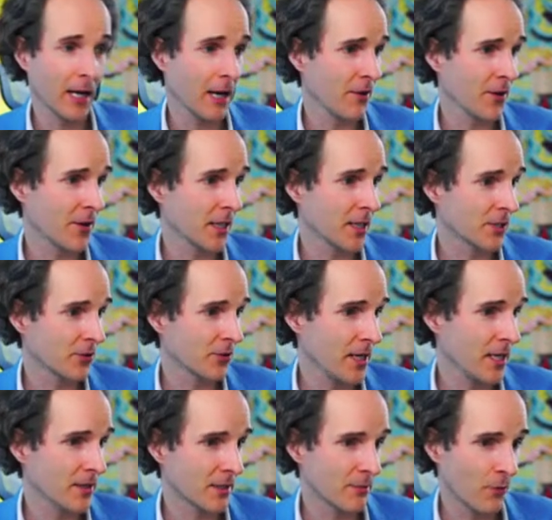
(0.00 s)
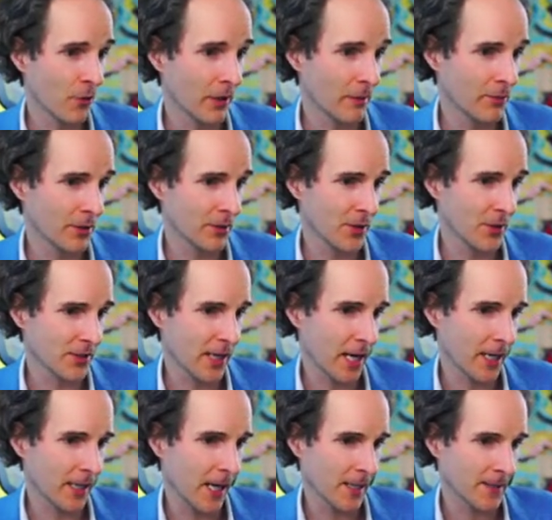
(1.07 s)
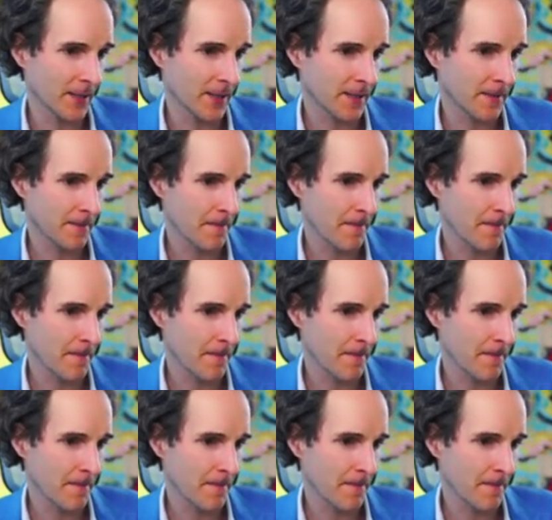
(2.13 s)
Everything is green this morning. Put on your sunglasses.